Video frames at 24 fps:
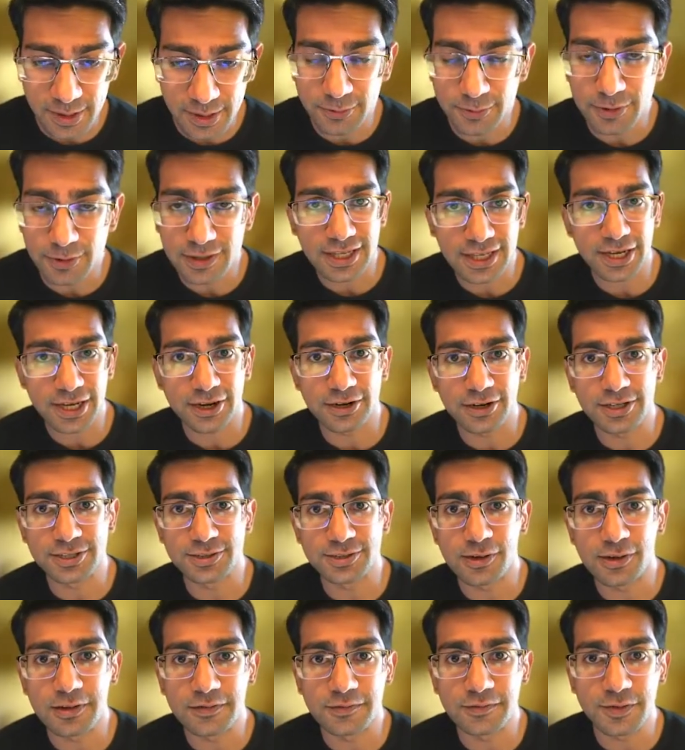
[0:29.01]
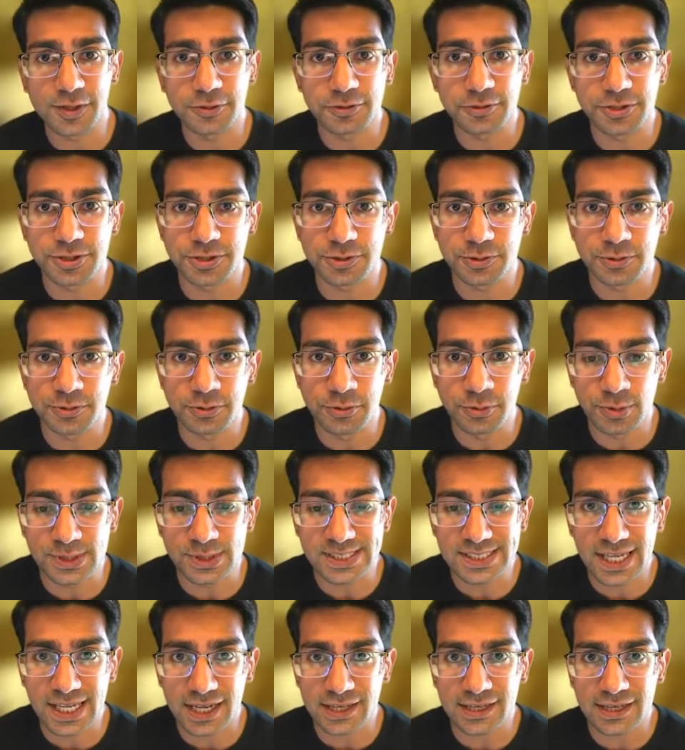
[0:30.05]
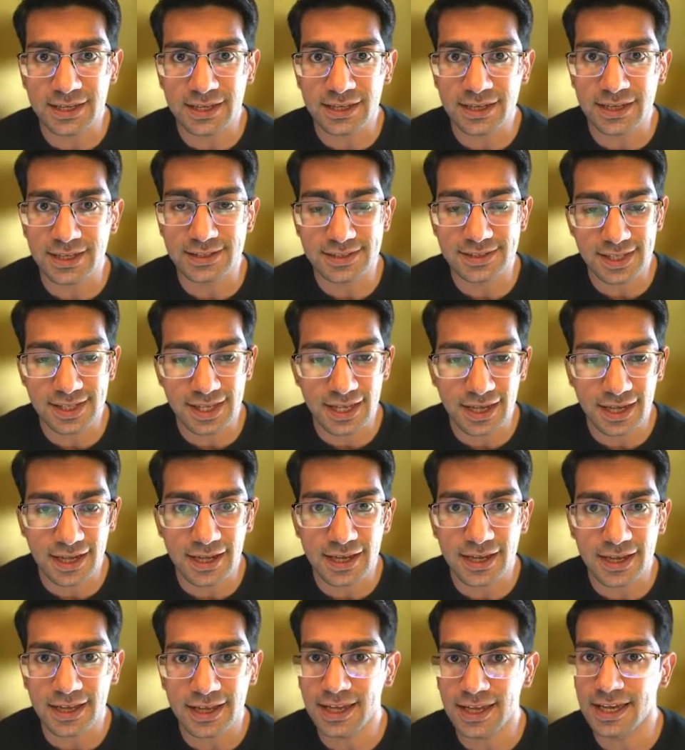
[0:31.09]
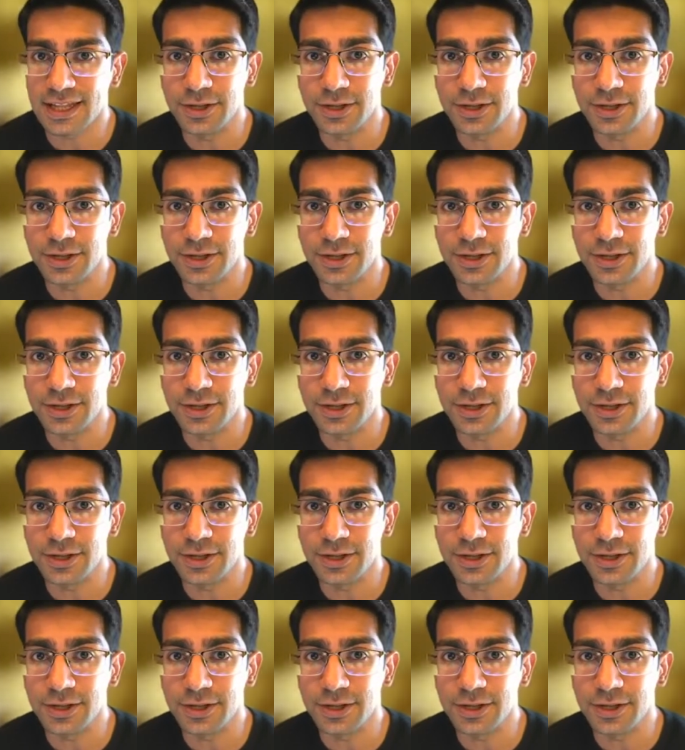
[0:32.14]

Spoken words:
I really encourage all of you to sign in and say hi.